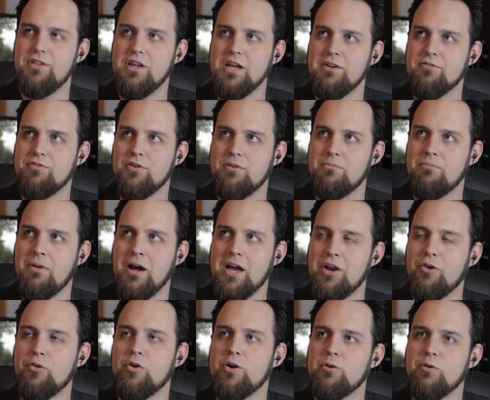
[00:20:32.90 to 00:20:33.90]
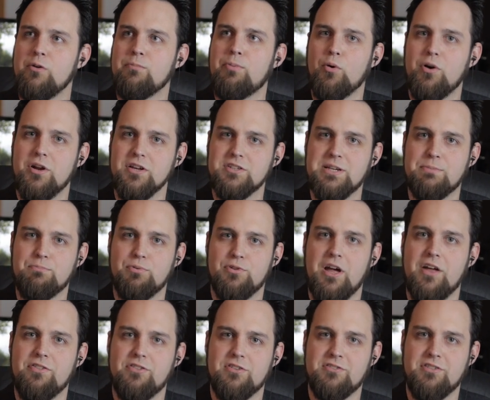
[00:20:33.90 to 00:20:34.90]
thing from Minority Report, except
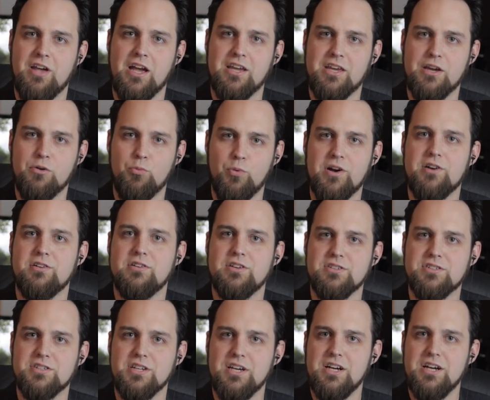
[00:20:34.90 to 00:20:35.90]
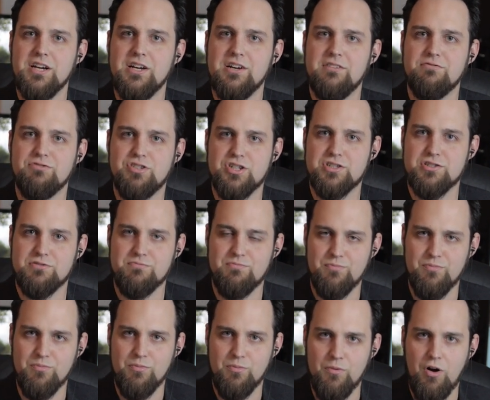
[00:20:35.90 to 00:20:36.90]
without the psychic weirdness. Just
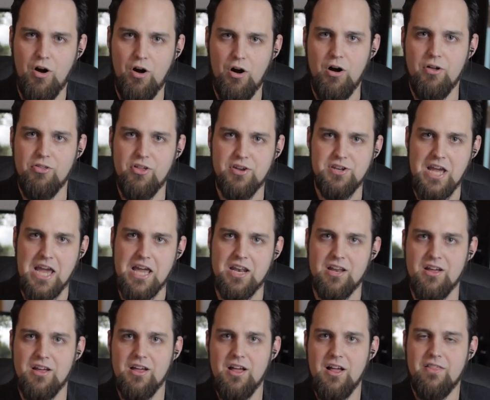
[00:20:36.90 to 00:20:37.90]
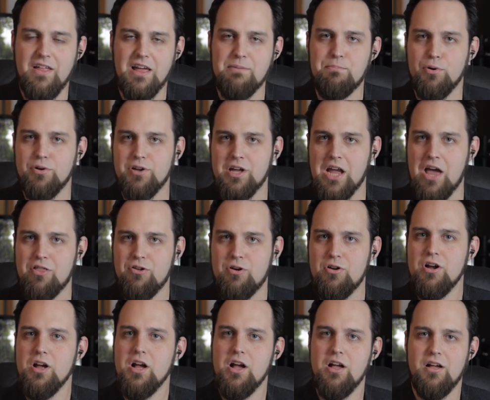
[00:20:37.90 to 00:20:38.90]
all the data they pull
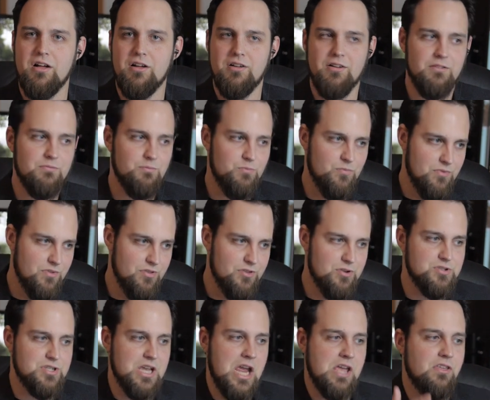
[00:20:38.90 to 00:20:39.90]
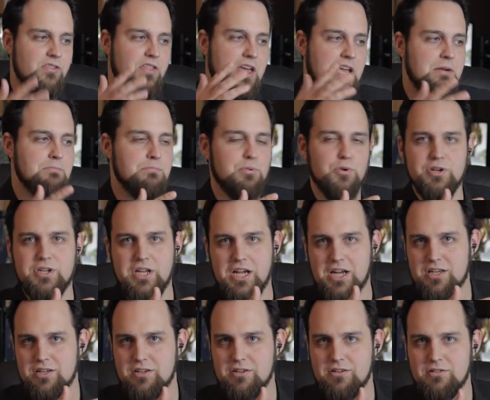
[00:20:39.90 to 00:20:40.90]
together. They're saying that they can
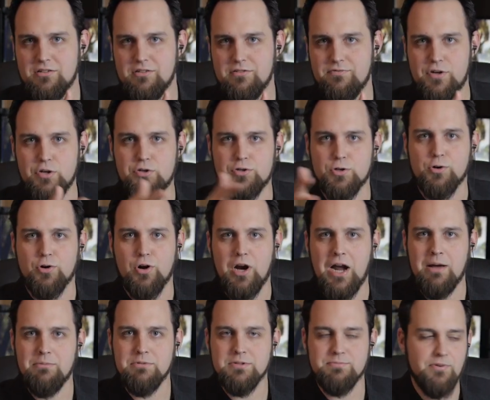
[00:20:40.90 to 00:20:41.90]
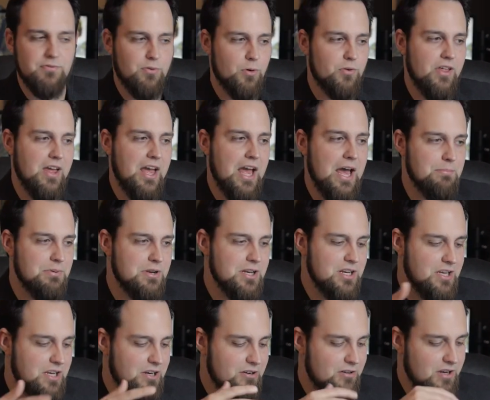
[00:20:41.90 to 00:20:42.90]
predict future crimes before they happen
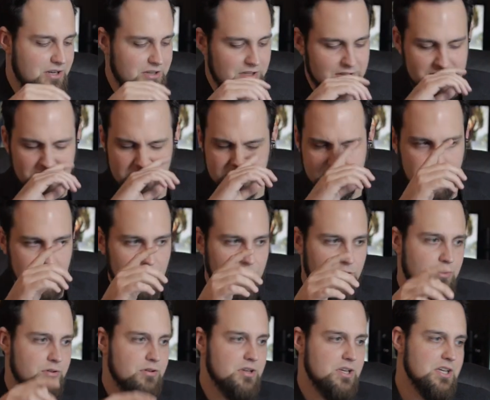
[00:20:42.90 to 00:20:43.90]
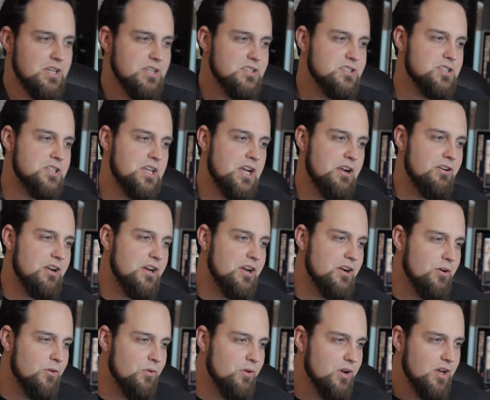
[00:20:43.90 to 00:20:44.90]
in here, and it's it's a whole
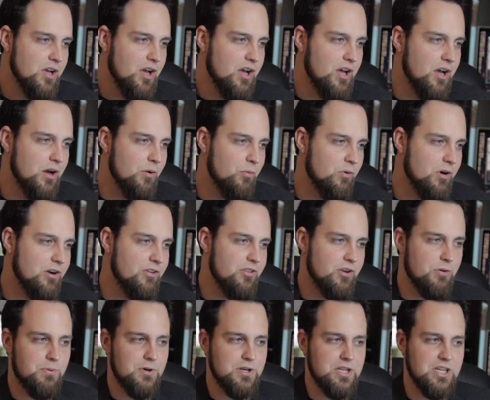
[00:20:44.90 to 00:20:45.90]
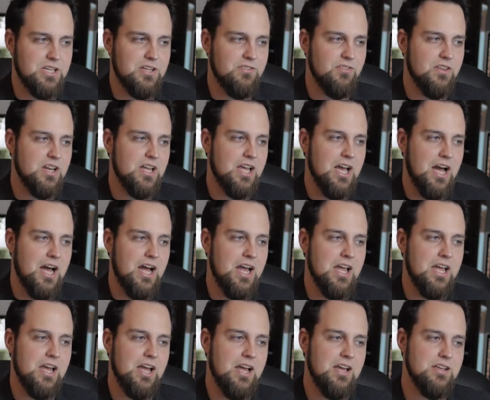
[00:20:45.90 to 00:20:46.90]
scenario uh, where they're predicting that a
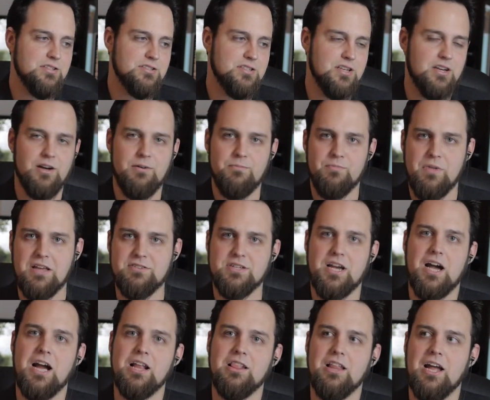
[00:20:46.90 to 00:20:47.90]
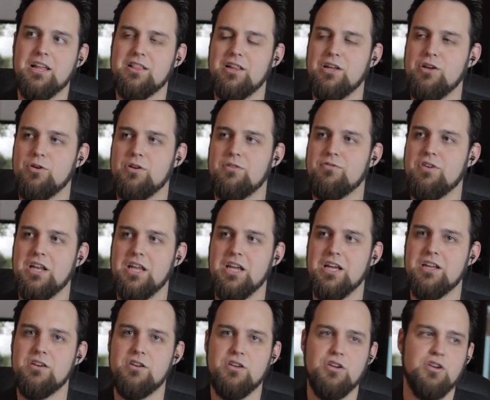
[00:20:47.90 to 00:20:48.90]
guy has um, has a high likelihood of
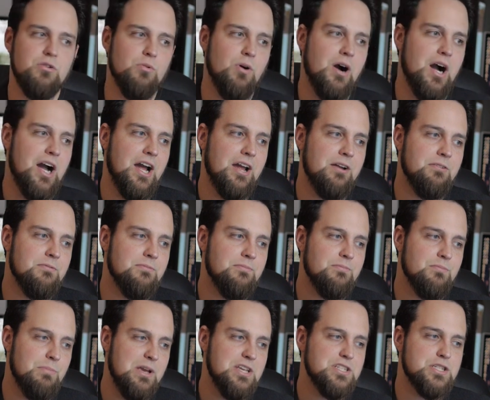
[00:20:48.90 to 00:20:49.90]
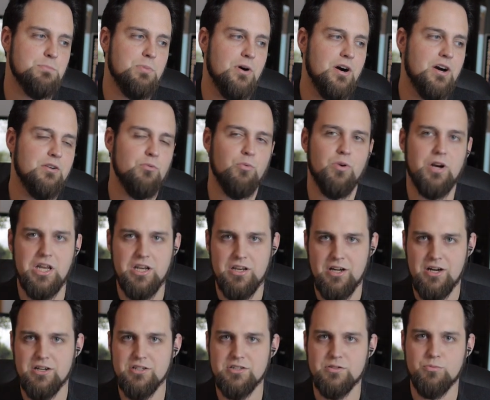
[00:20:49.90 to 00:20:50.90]
getting a D U I based upon what he
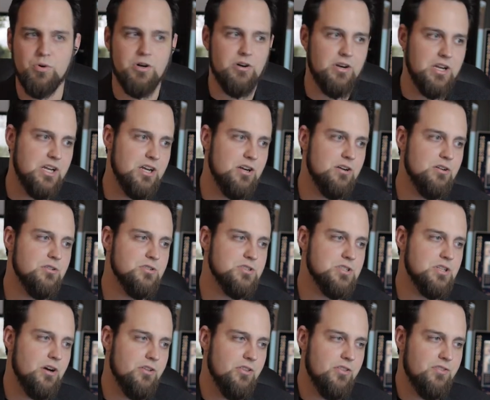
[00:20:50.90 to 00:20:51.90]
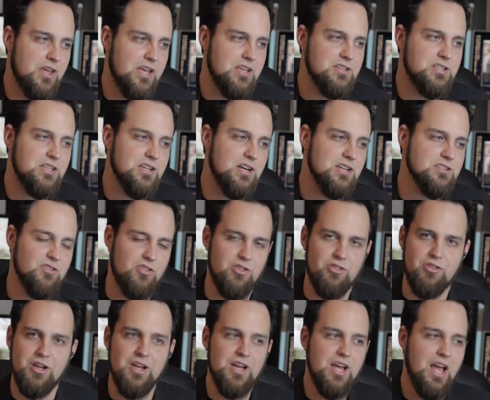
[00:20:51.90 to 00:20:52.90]
does and where he goes and all the things he does,
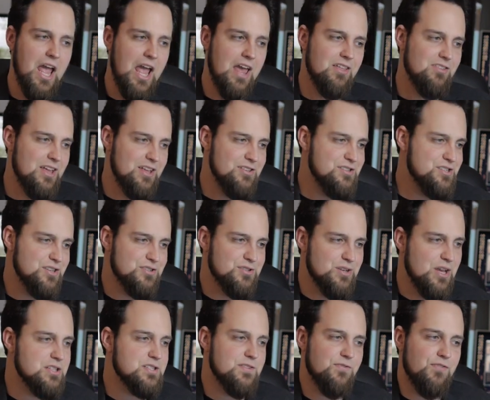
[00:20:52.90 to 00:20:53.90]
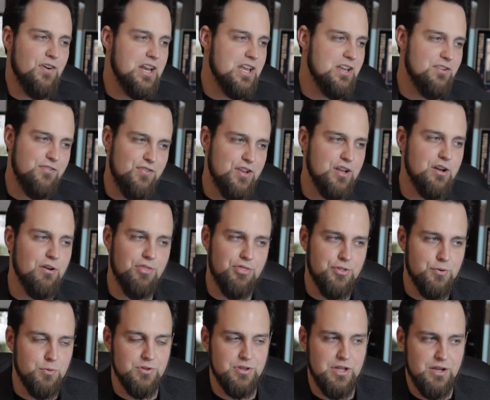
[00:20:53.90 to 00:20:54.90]
and and it's just it's funny if you go
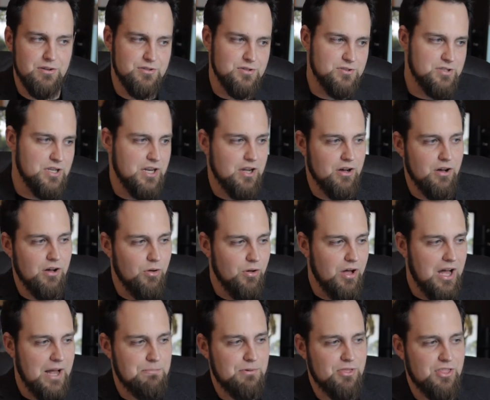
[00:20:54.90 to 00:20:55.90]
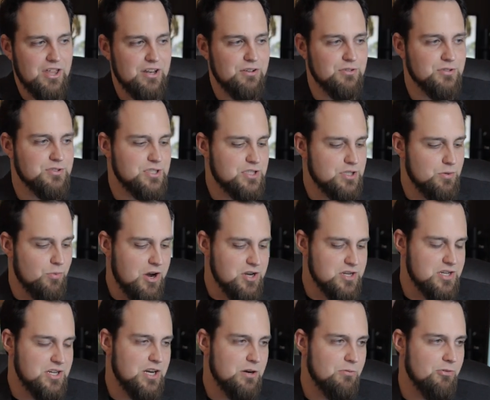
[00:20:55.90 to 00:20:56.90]
through it. There, there's like a whole hypothetical
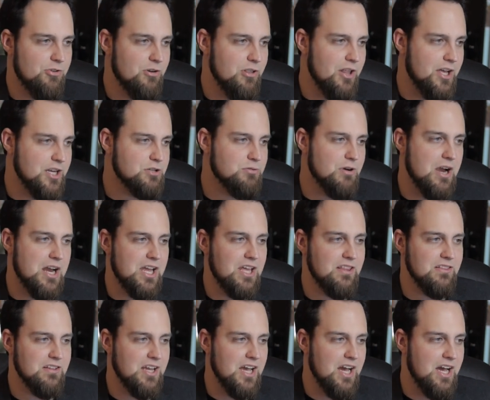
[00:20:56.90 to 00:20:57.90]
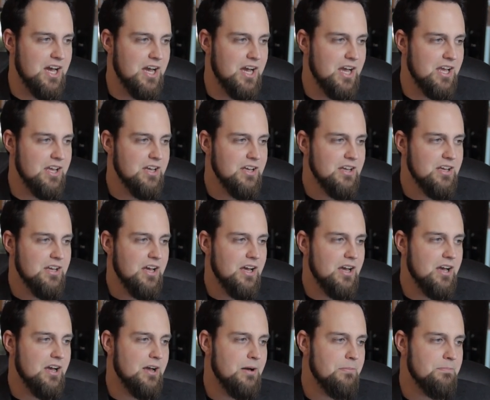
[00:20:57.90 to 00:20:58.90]
situation here where they're like tracking the guy,
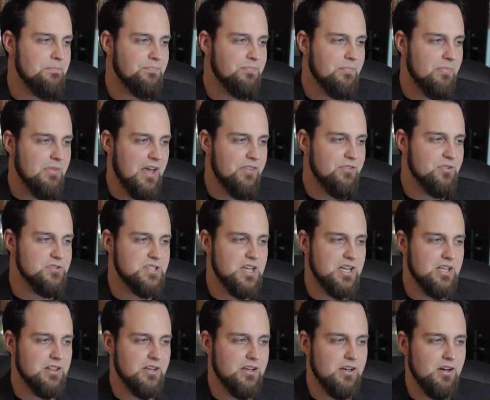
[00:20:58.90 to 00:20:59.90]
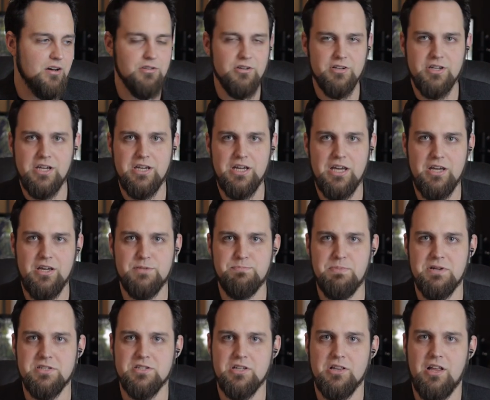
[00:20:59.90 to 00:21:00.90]
um, and they're saying like, oh look, he he
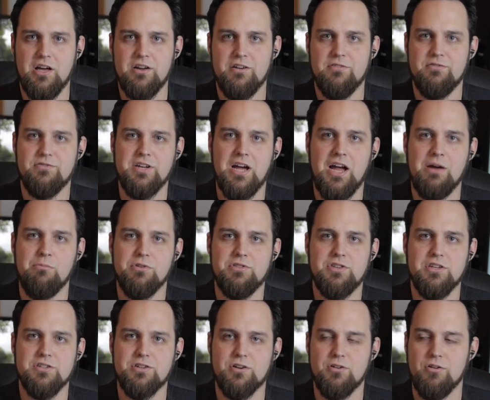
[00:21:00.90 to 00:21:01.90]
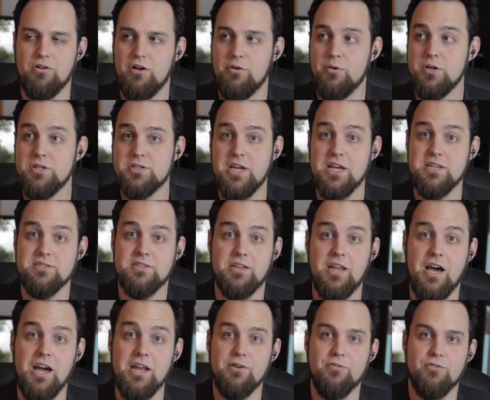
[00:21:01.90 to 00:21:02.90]
spends a lot of time with this girl. Oh, he stays the
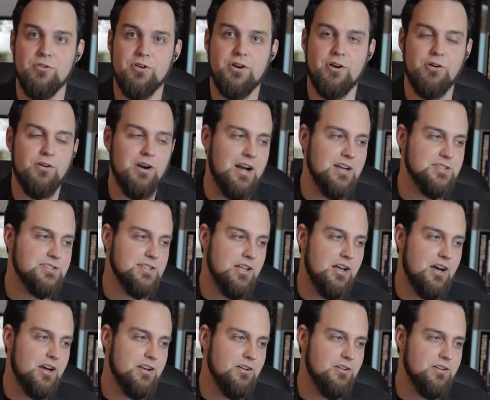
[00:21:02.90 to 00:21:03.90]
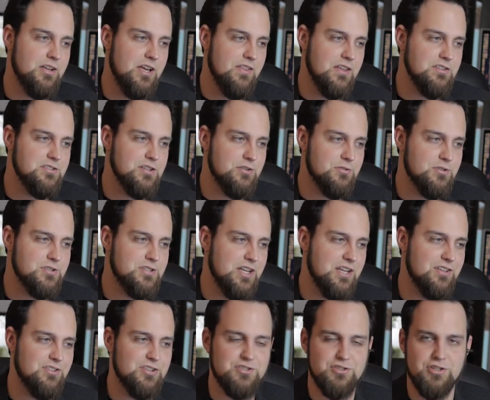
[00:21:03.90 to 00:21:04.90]
night over at her house a lot. Oh yeah, that's
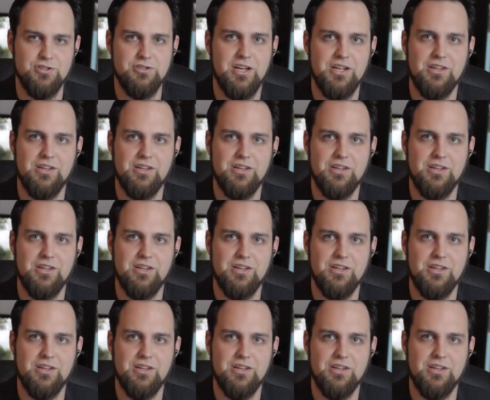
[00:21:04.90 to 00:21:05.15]
interesting. It's just